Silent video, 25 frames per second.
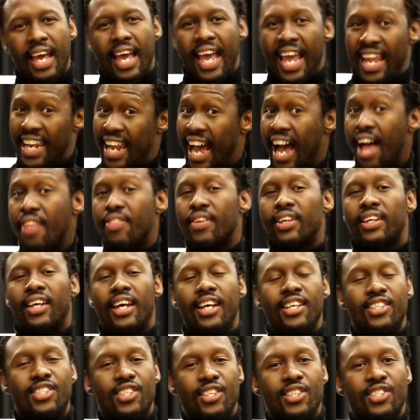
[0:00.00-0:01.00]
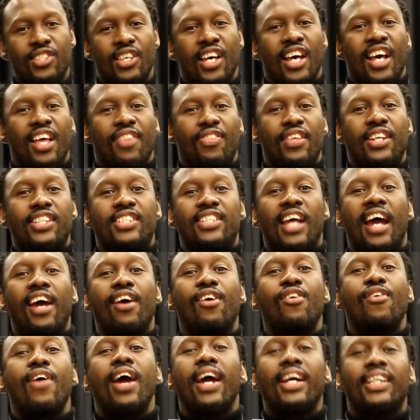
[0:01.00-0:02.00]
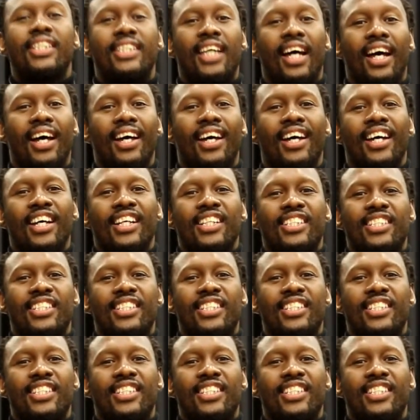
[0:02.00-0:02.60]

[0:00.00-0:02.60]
In other cases, the director